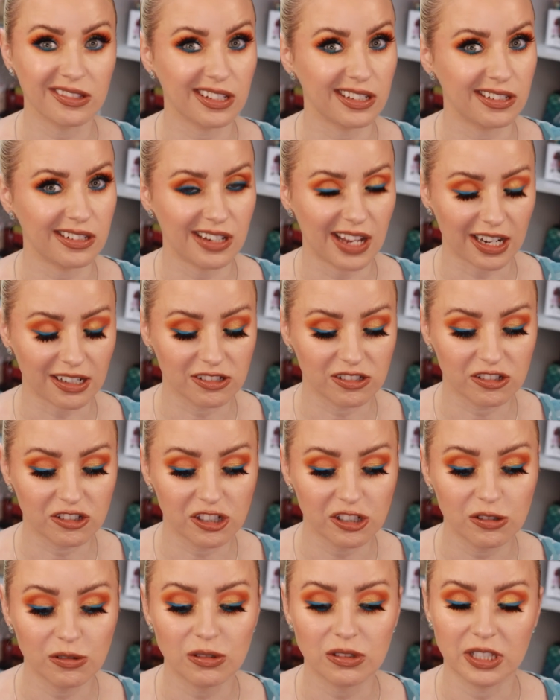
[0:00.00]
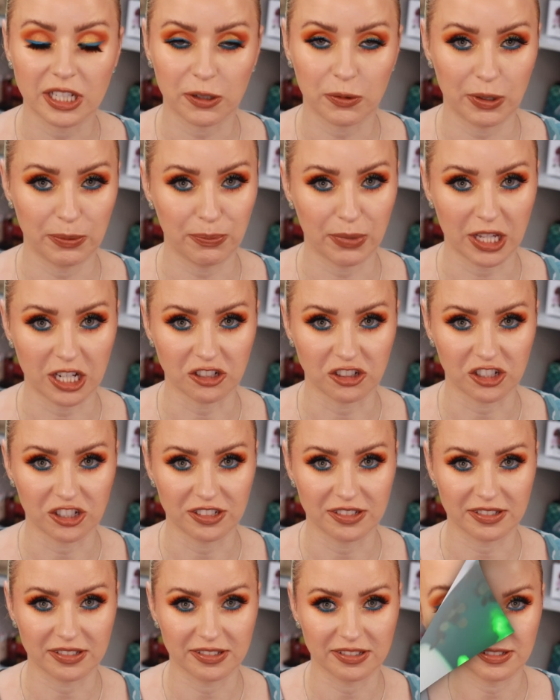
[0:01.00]
the next two liquid
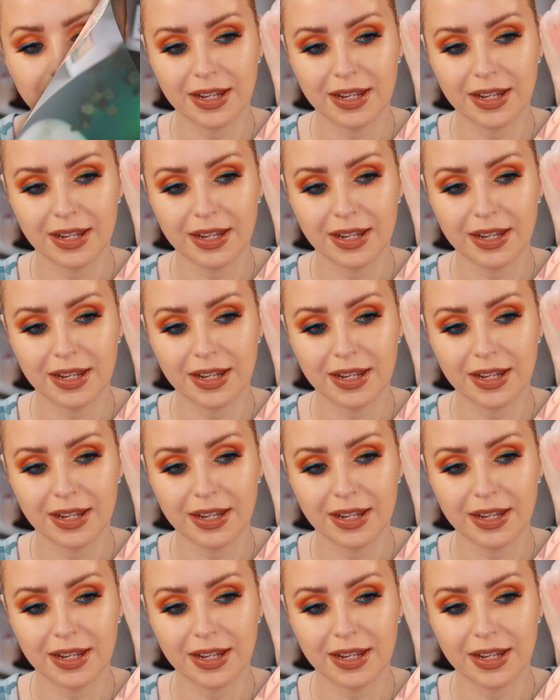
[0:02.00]
blushes.